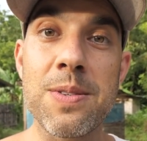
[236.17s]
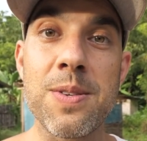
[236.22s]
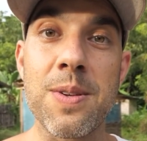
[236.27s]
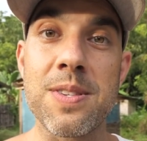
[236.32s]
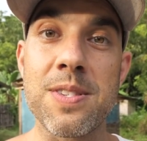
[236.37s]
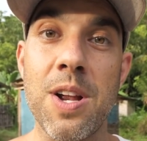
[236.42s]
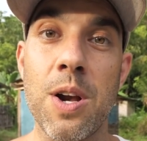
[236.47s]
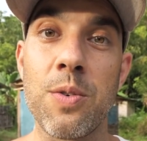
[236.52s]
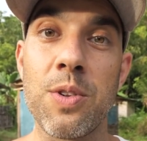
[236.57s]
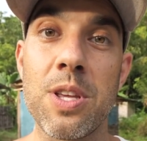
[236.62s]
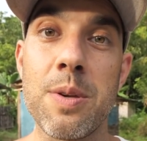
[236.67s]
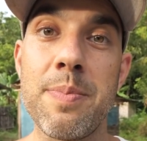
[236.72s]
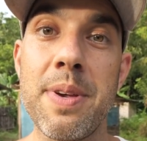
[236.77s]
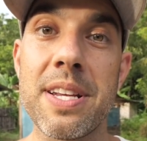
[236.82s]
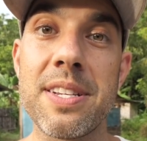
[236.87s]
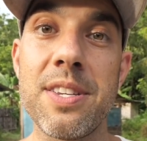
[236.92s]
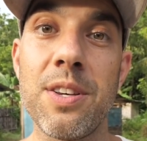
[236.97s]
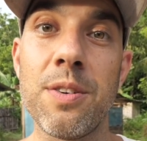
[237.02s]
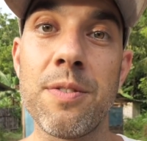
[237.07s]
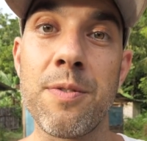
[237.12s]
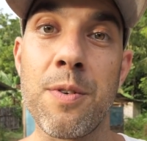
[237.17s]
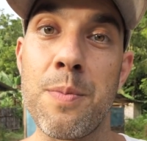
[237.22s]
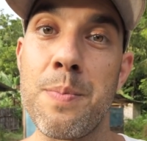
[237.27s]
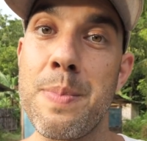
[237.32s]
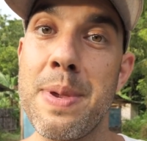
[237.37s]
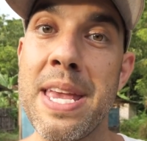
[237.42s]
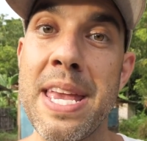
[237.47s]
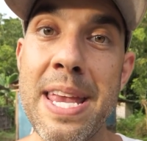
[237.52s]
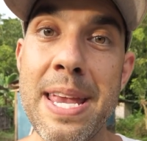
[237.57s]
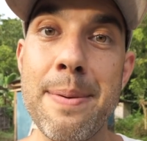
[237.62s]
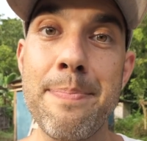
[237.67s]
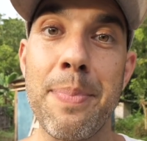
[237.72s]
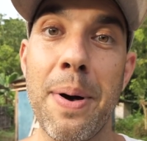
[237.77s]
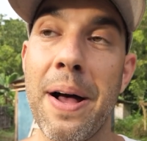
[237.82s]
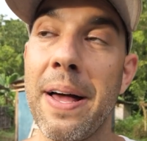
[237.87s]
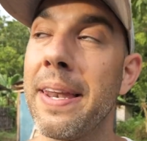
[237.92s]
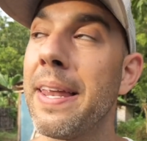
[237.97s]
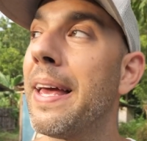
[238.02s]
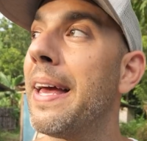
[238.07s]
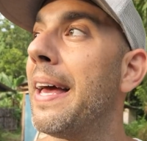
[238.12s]
so it's not really a big deal for me,
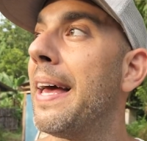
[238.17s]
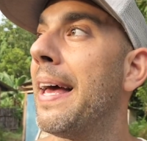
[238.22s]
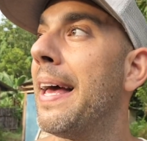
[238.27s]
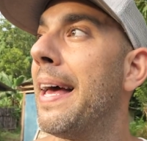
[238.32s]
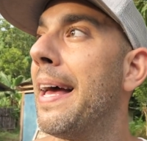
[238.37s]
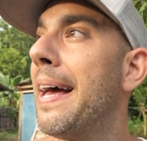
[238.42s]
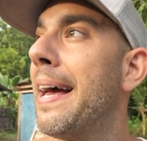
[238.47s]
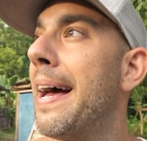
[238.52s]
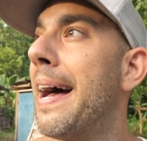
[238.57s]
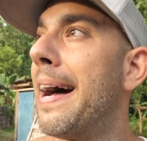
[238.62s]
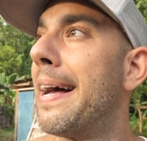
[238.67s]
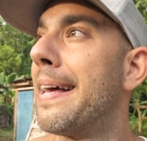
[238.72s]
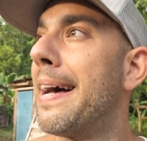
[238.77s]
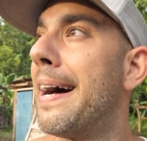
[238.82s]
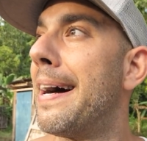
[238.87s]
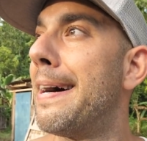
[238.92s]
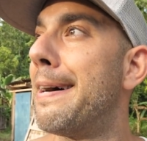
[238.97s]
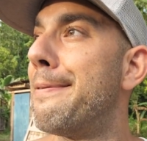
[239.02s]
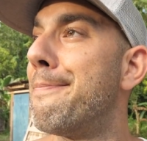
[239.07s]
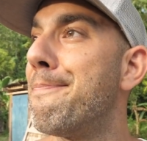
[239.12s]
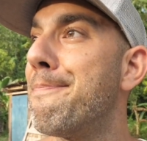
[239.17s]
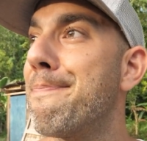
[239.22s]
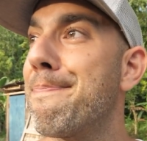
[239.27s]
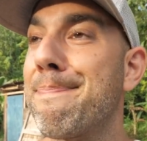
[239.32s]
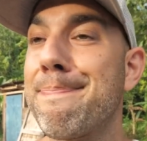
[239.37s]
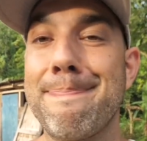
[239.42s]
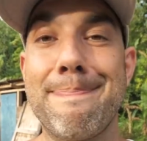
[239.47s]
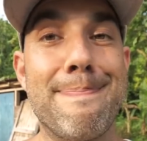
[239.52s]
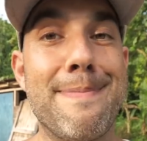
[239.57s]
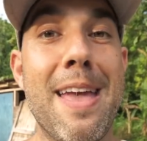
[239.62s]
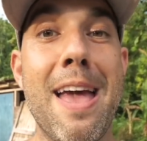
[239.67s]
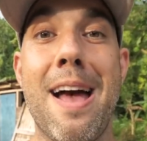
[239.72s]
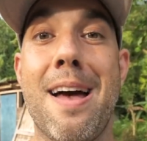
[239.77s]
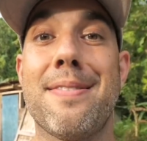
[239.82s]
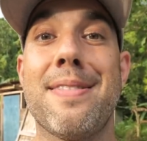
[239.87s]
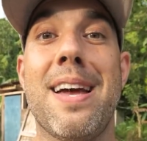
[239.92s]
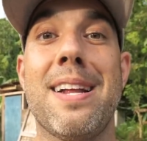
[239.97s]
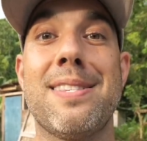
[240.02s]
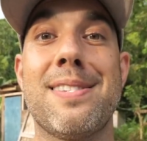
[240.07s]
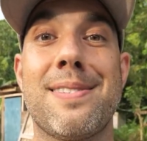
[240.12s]
but um, yeah,
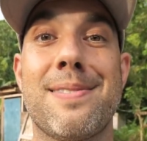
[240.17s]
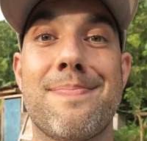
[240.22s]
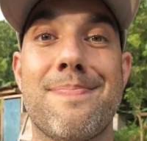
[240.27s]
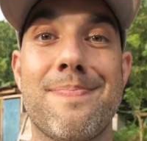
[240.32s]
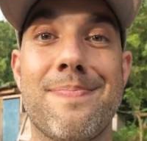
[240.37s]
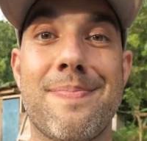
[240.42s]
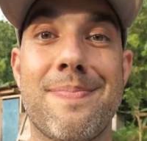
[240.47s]
that's